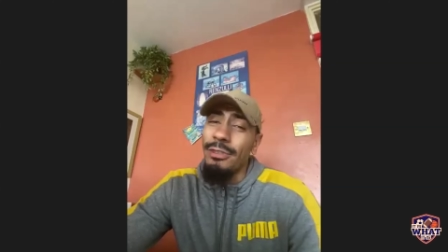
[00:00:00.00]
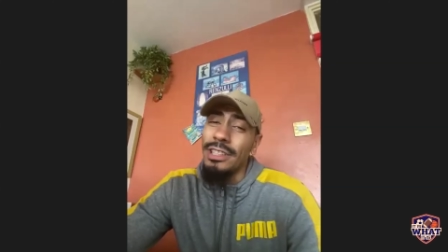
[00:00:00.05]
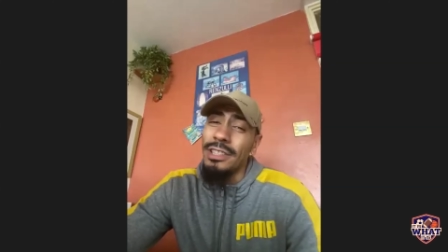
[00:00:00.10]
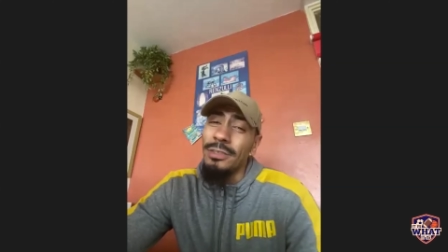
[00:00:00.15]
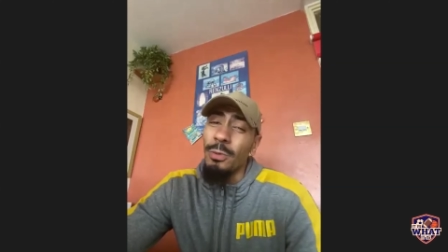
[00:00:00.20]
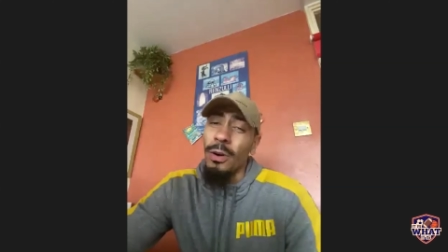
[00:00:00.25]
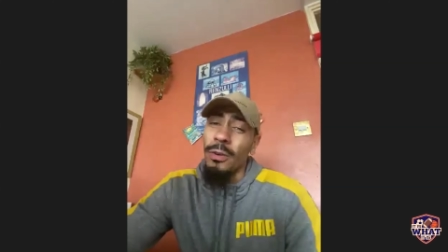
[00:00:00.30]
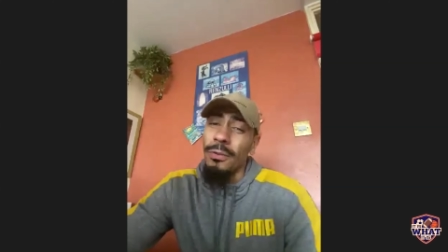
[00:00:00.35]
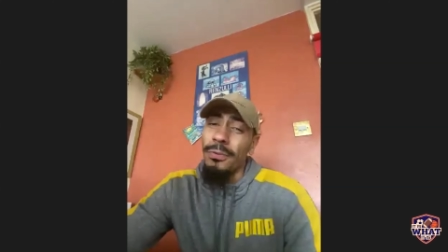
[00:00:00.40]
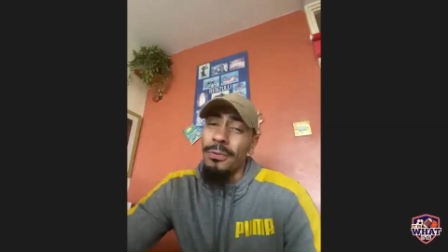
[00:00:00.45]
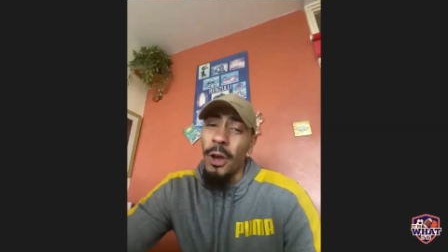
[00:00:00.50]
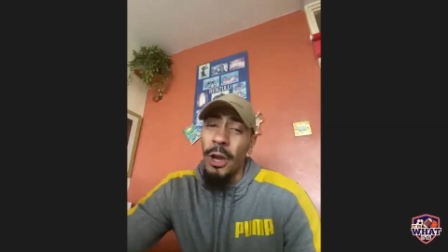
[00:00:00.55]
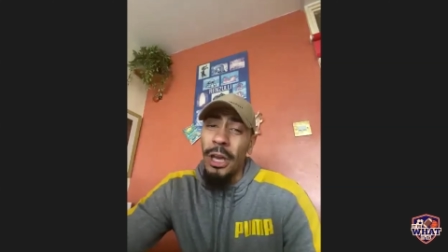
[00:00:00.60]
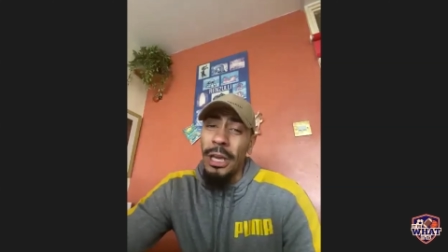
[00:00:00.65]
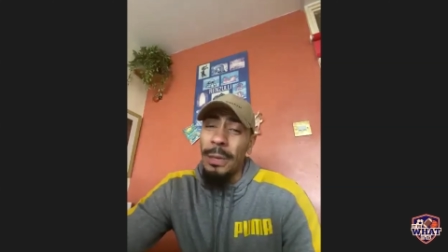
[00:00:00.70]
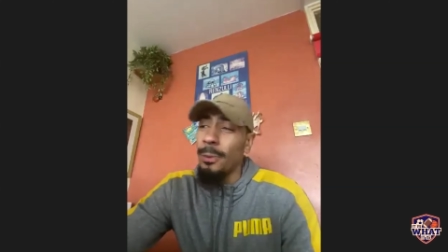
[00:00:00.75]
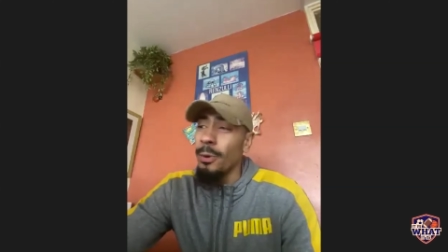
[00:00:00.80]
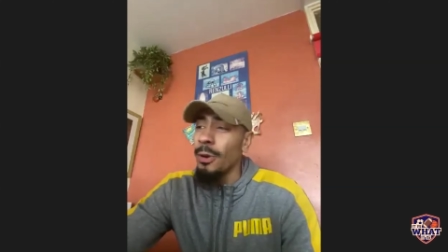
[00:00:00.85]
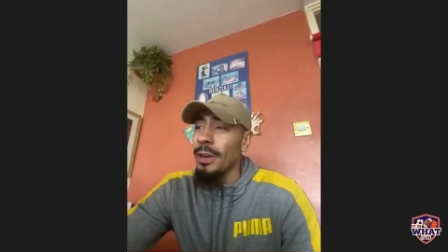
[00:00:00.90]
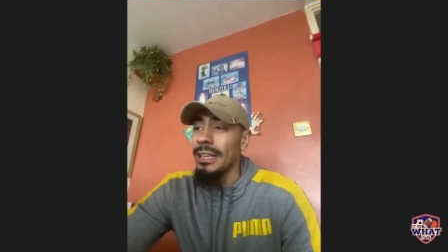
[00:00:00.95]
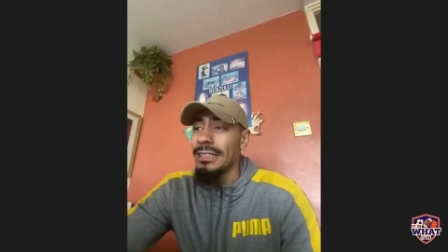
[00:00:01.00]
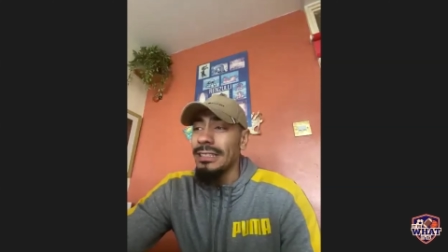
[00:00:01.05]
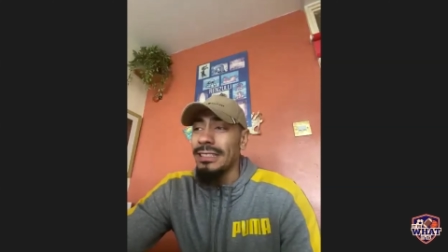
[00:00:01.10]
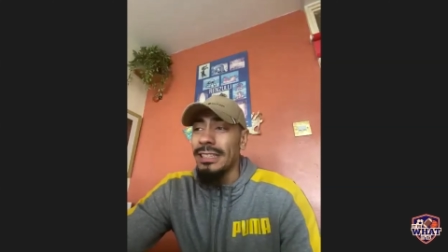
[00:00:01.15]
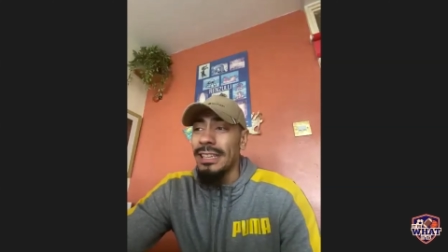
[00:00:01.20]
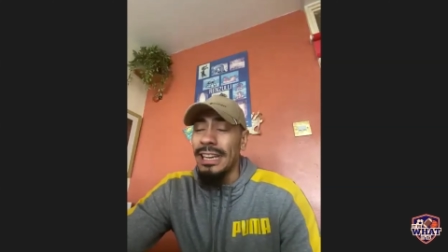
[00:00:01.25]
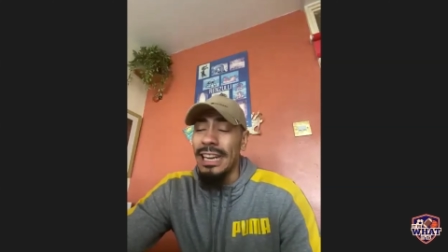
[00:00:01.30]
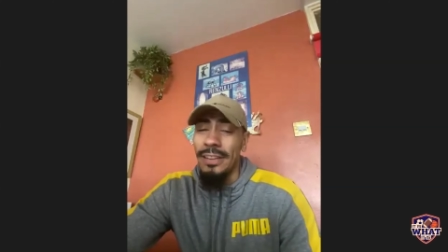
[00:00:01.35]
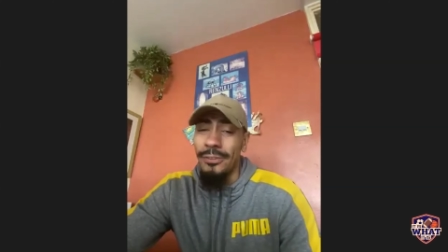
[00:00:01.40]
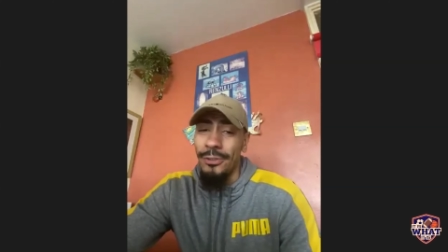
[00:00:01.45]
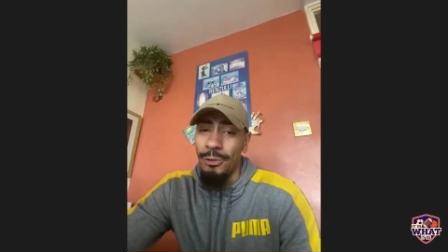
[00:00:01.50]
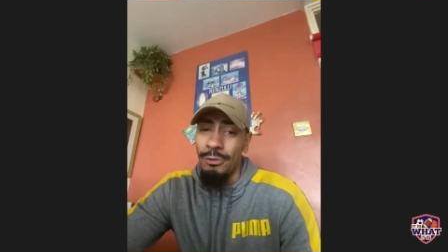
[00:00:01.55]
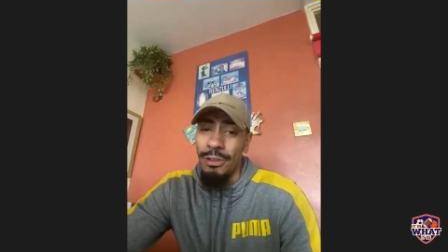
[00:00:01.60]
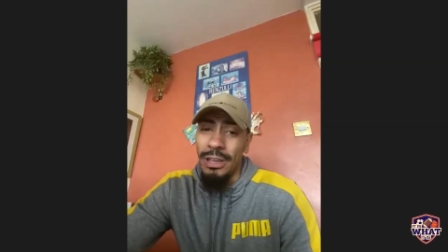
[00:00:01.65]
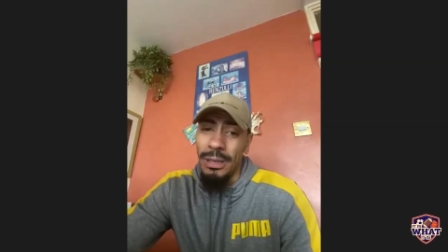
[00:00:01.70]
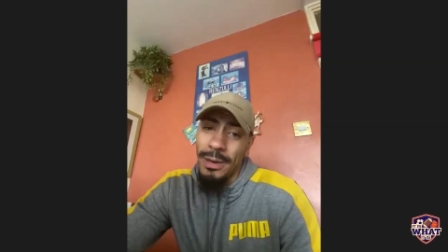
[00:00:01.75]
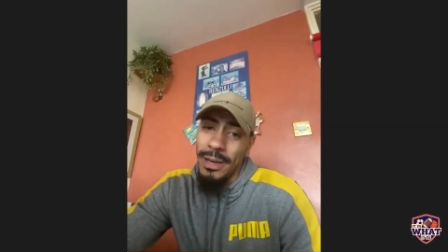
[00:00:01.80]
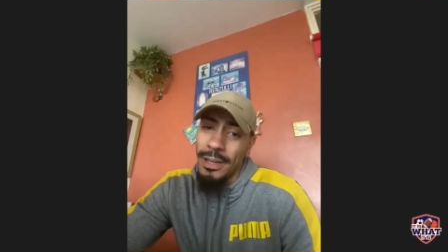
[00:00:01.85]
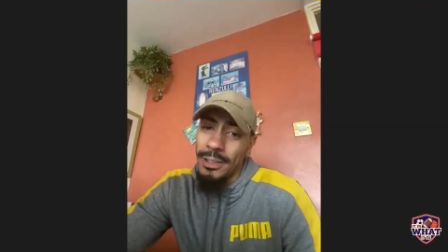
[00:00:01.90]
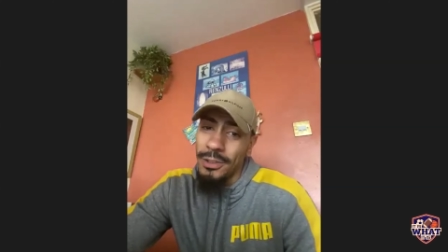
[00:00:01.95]
mm-hmm. what thirty points and eleven
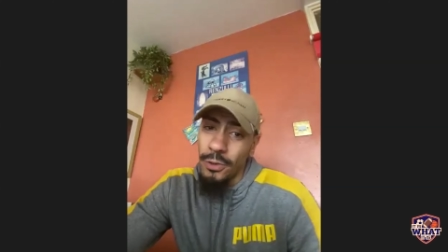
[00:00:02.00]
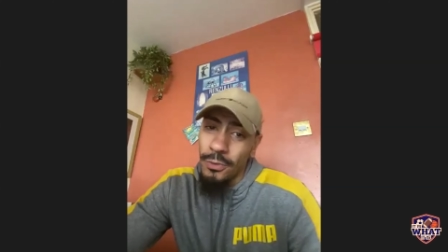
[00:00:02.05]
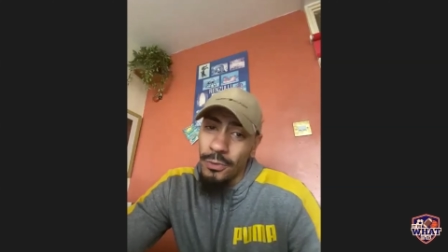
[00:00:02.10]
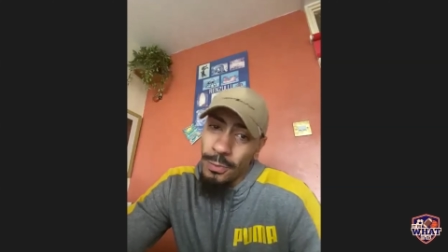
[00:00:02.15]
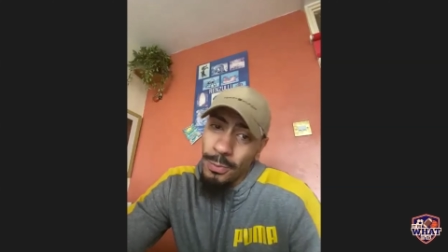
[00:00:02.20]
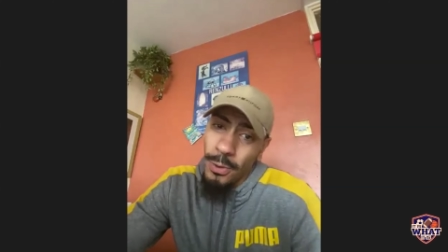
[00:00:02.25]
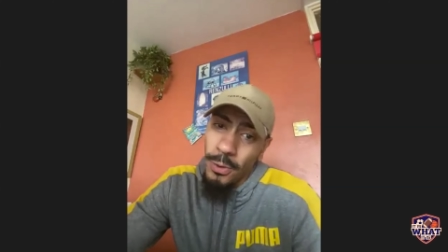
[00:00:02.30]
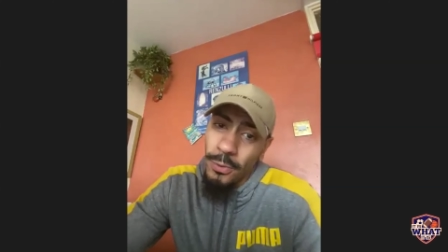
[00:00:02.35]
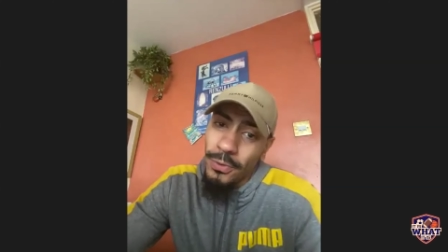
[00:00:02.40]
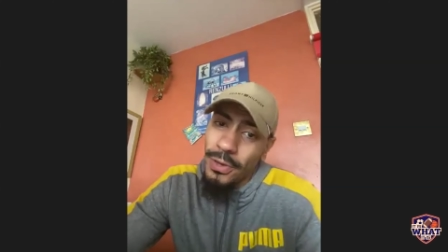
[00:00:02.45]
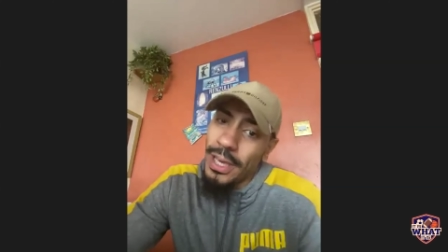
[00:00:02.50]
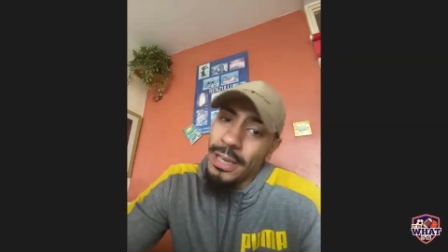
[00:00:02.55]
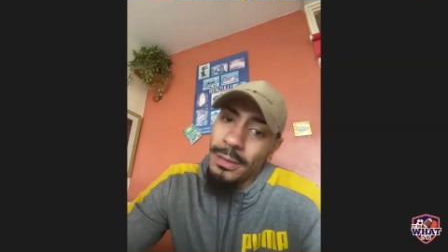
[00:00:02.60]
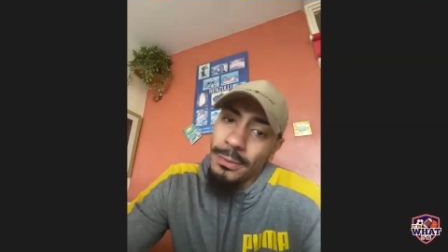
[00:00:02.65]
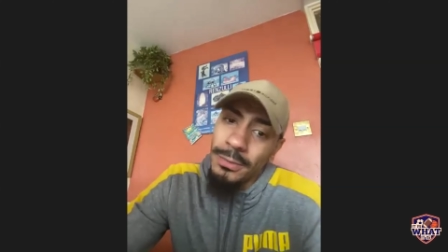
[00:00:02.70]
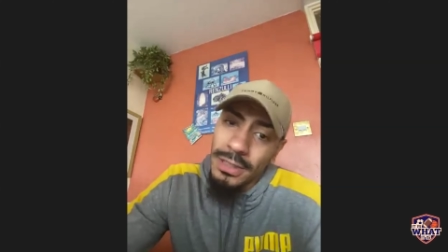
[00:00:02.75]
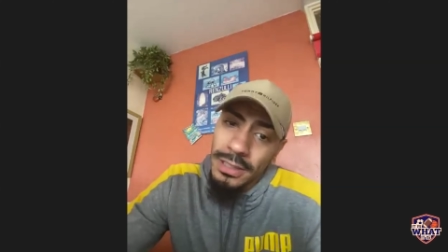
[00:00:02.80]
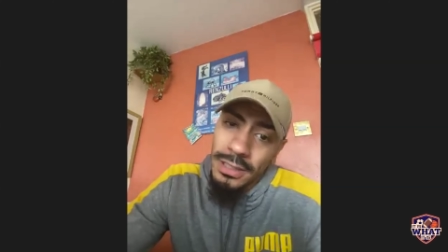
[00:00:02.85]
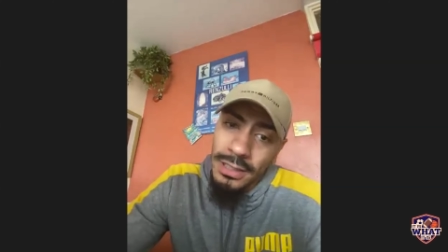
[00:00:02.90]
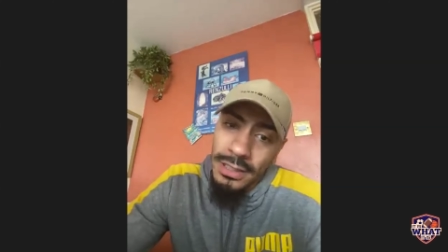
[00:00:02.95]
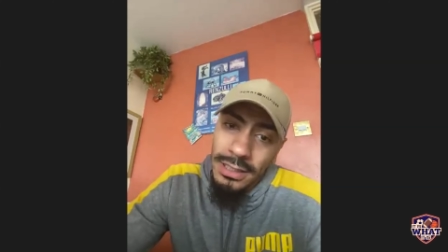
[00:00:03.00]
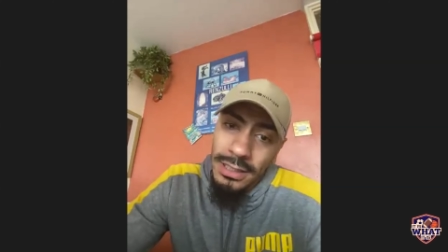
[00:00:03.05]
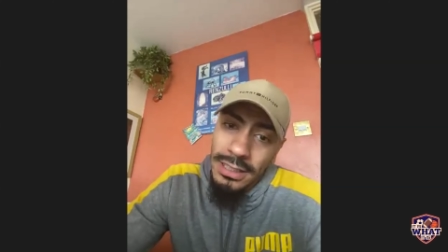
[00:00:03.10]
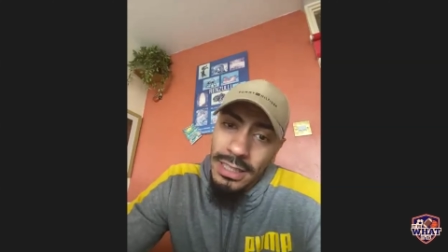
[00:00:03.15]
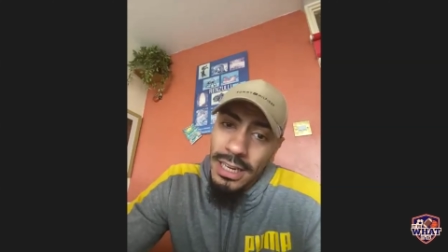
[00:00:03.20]
rebounds over both games, and just